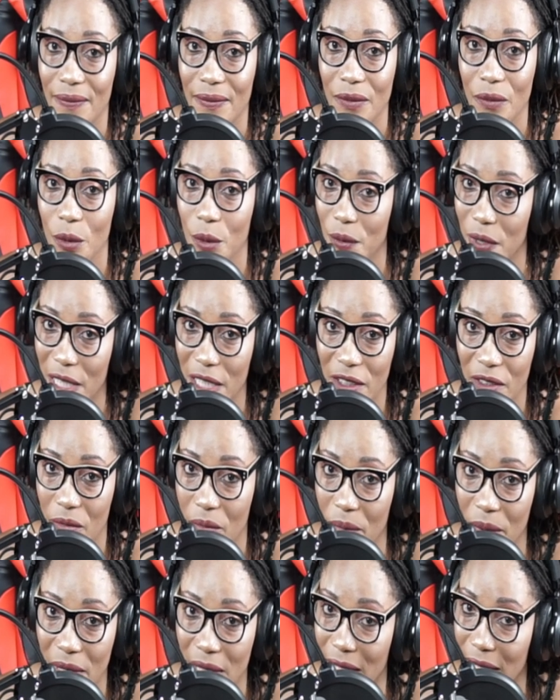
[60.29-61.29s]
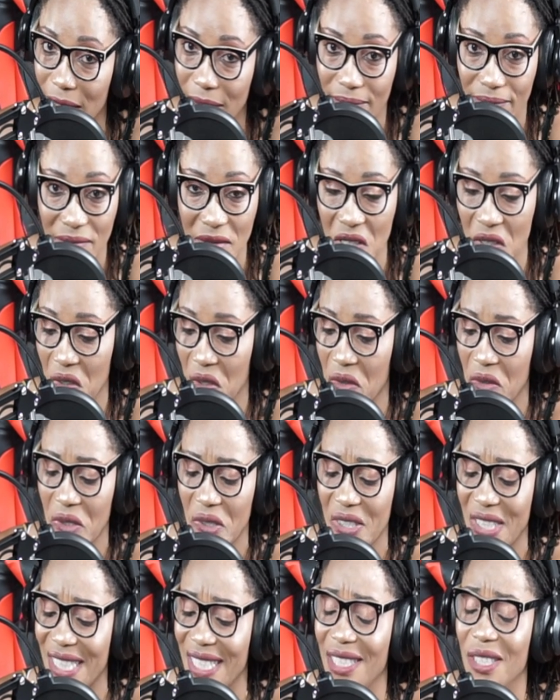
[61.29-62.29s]
with self-pity. It's not going
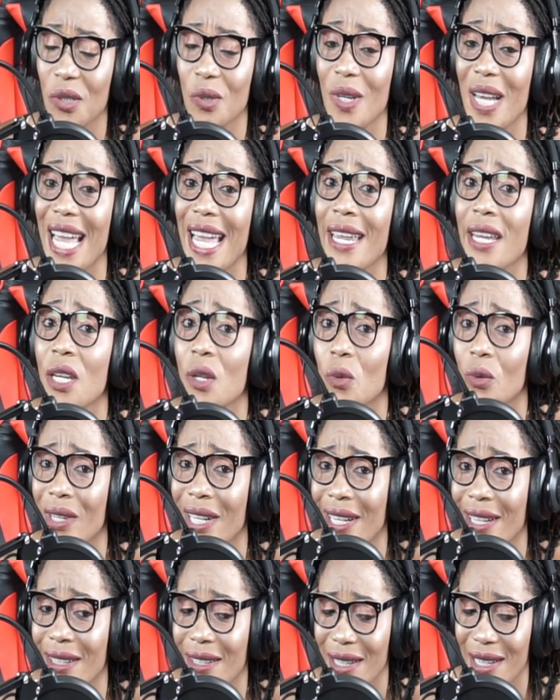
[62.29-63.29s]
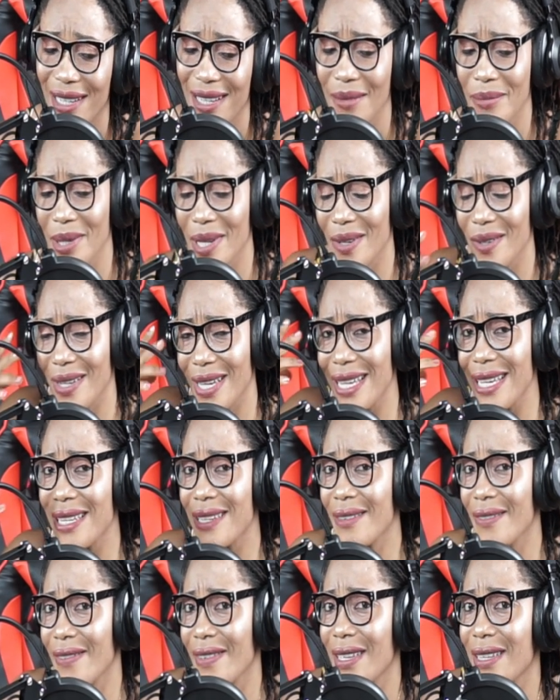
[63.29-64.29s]
to take you anywhere because you're in
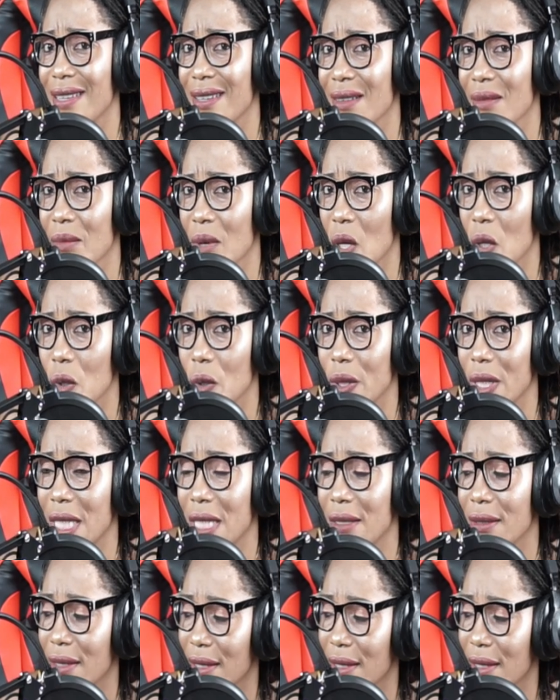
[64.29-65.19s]
the victim mode.